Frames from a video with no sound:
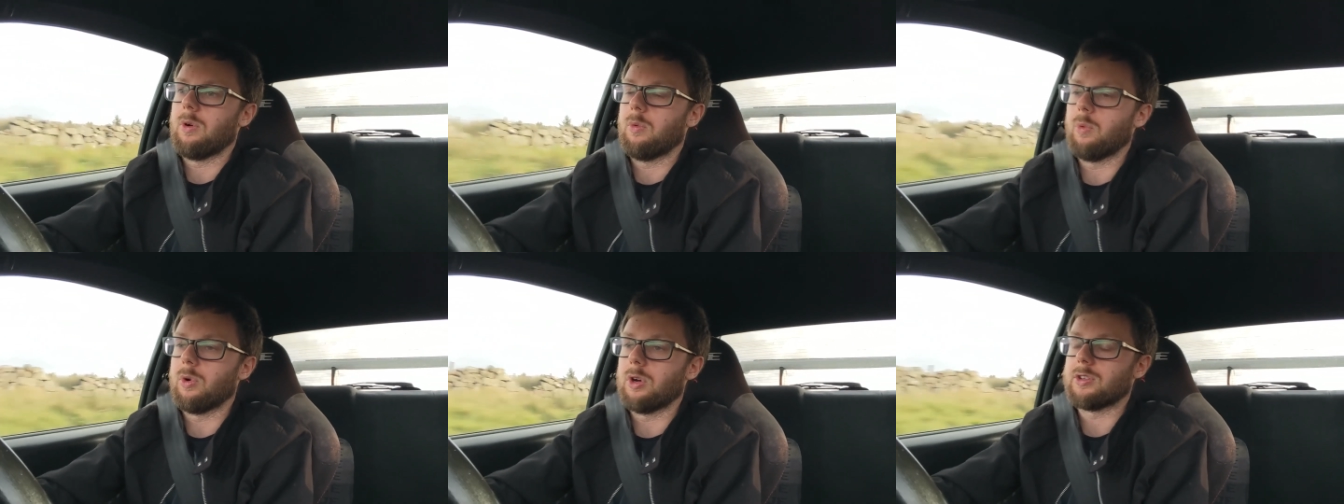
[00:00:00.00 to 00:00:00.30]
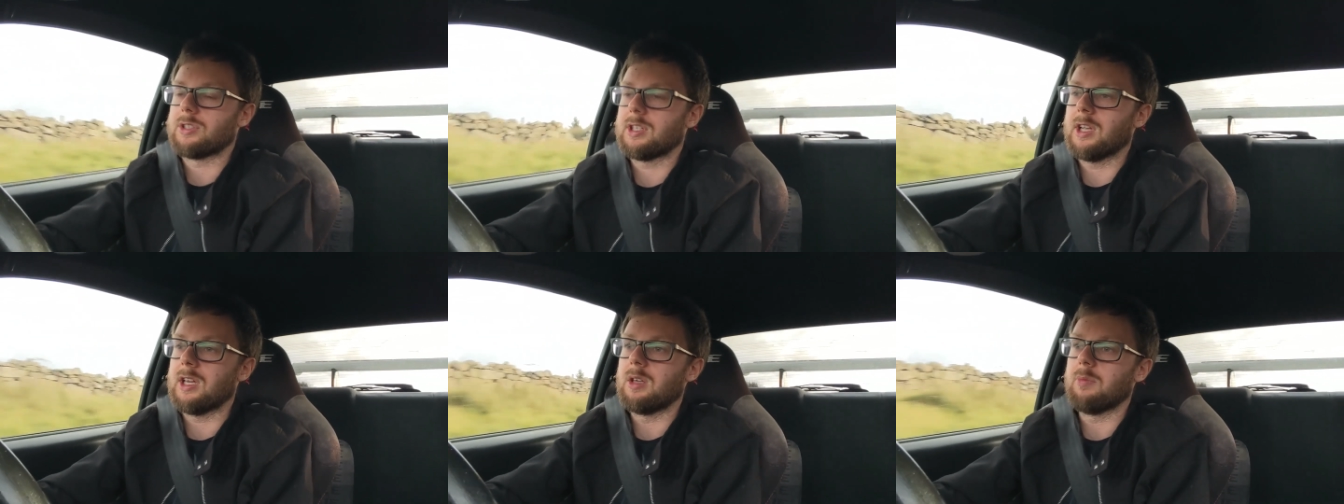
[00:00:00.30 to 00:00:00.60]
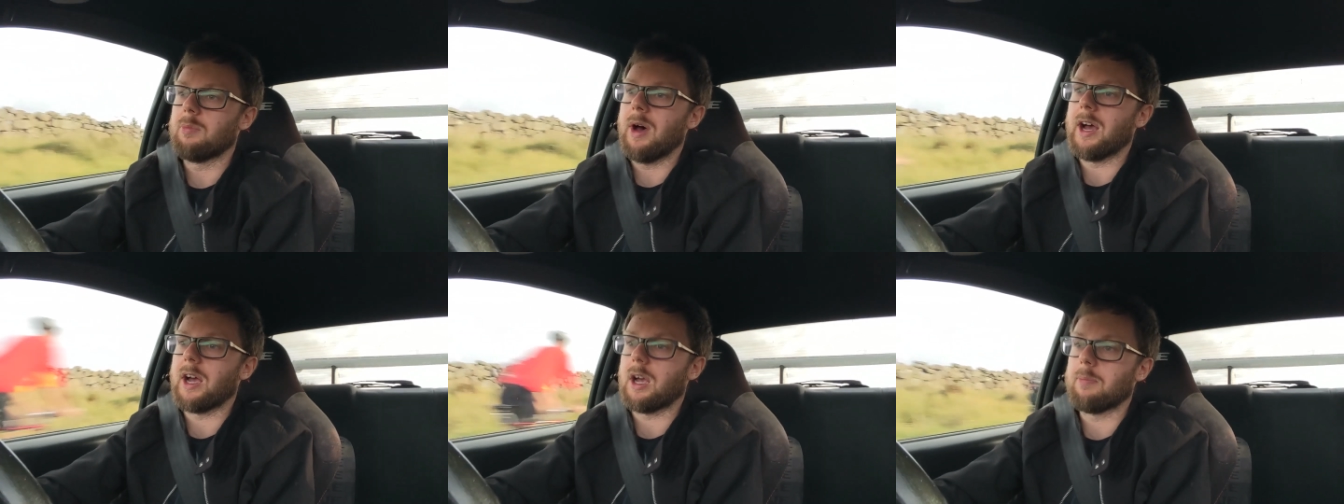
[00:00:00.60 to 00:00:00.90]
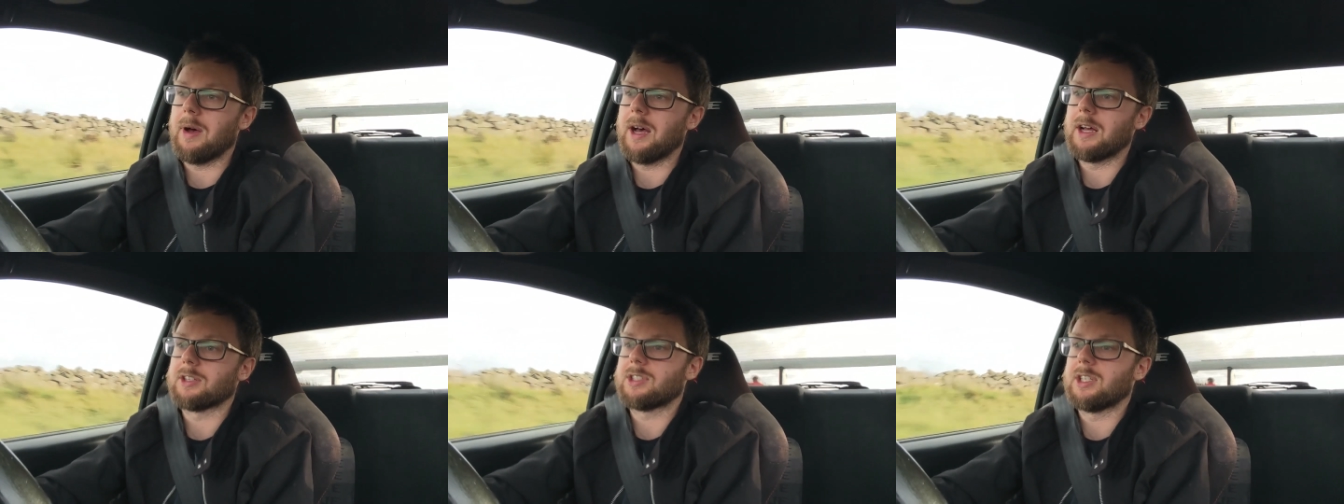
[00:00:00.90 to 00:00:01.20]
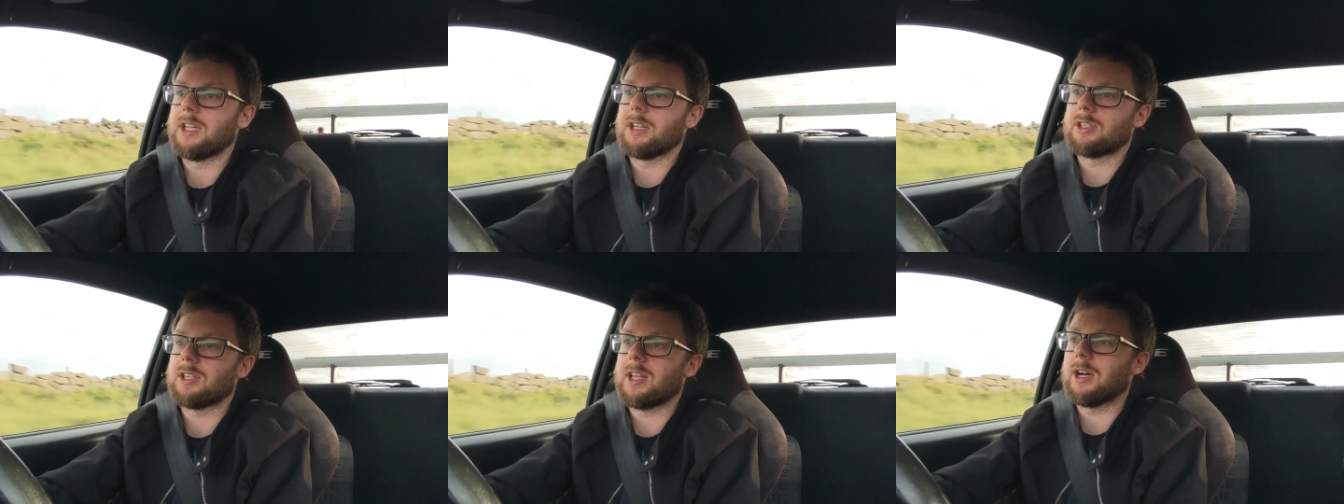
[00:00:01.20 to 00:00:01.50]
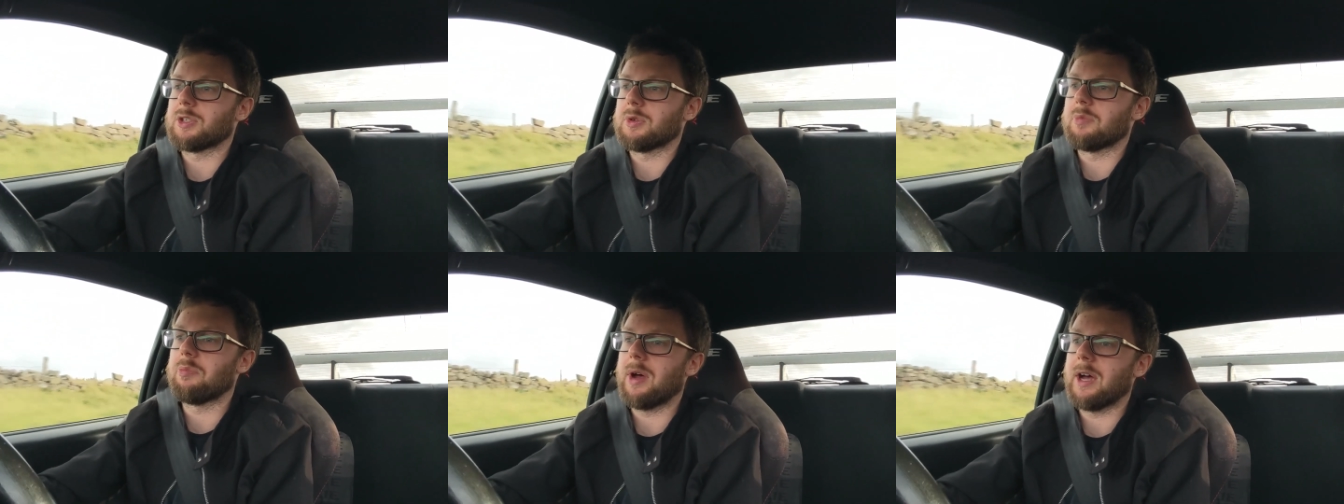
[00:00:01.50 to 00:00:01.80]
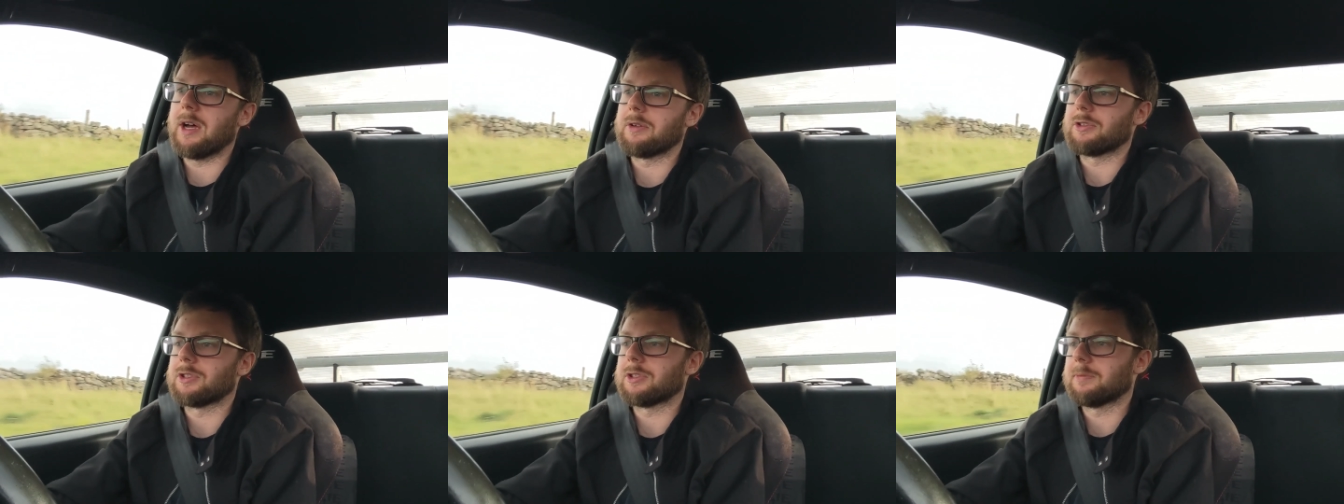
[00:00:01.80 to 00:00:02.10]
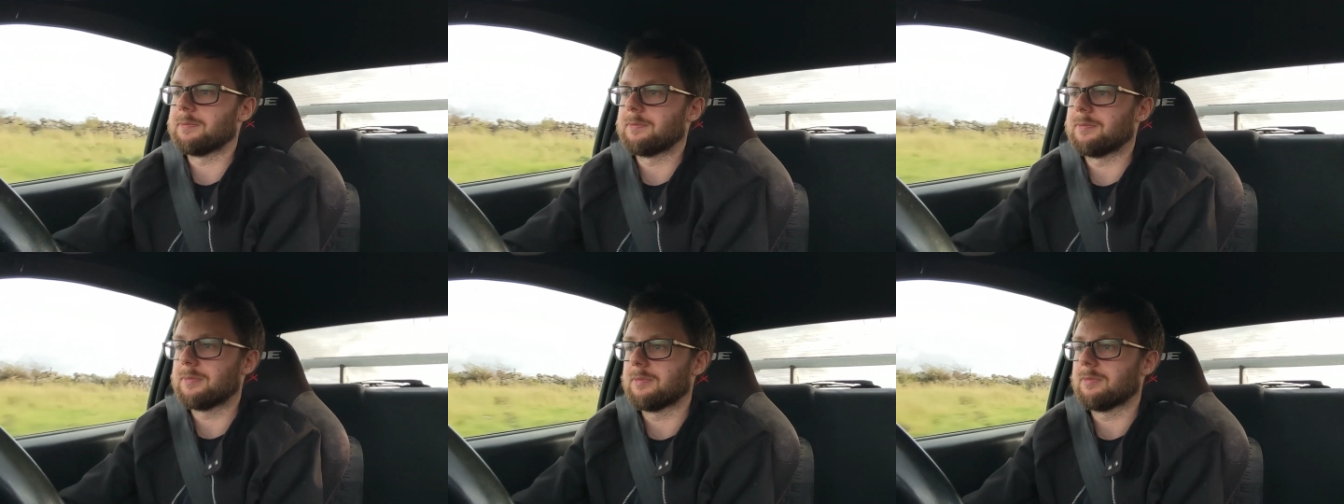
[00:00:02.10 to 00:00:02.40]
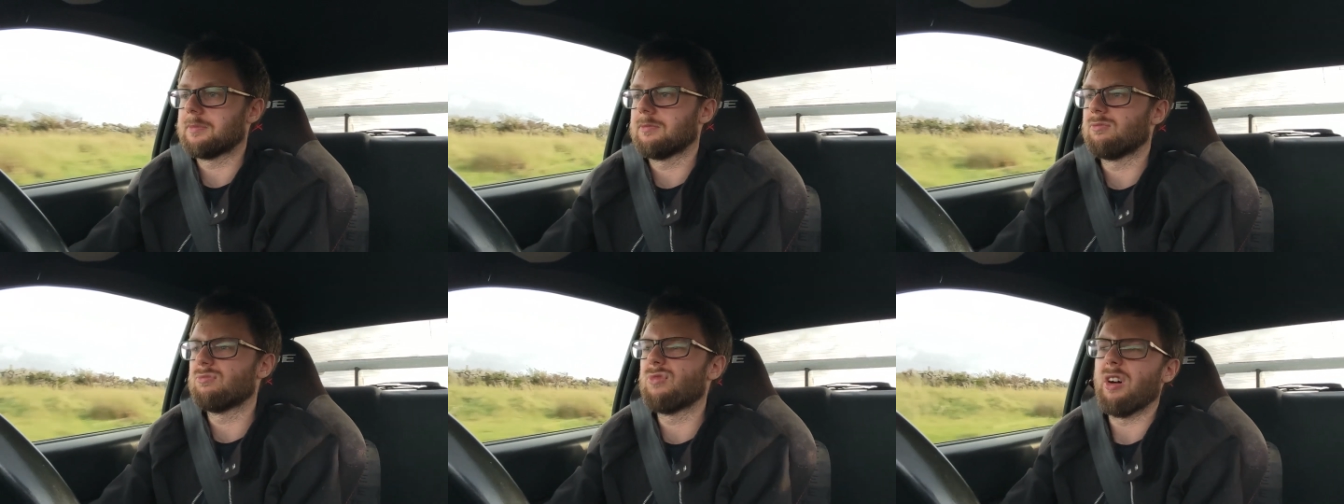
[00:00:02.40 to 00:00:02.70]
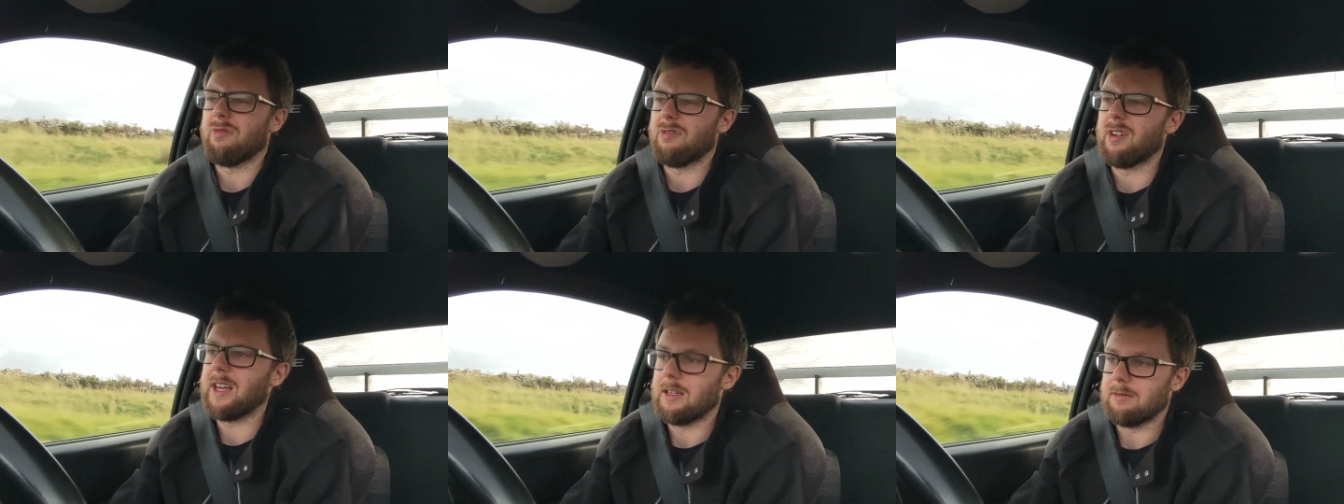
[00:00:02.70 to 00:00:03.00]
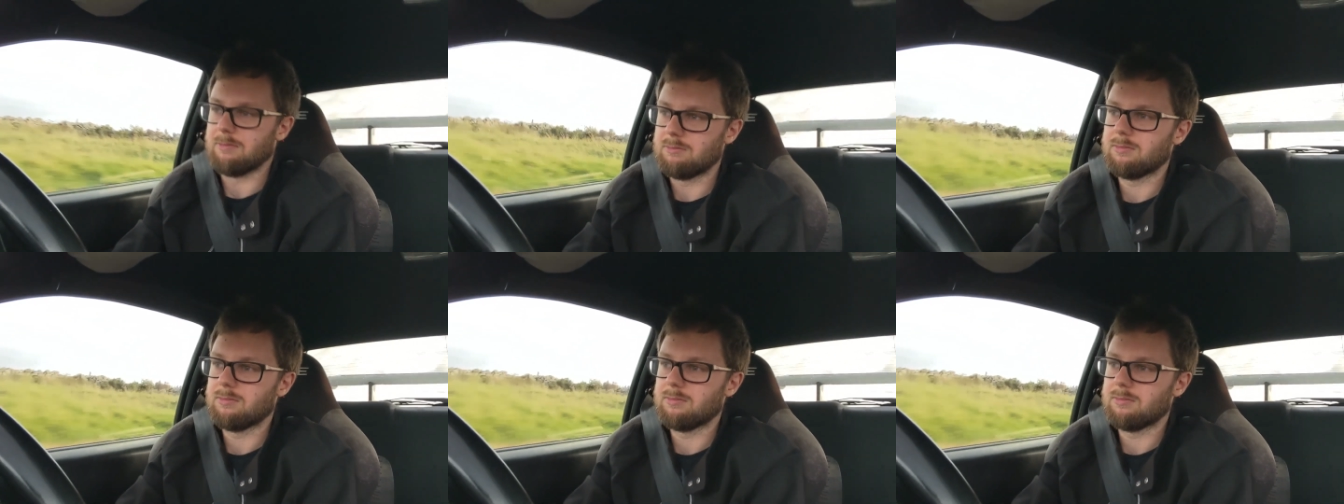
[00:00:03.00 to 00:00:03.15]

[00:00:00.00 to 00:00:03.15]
would have sent you back about £6,000, roughly.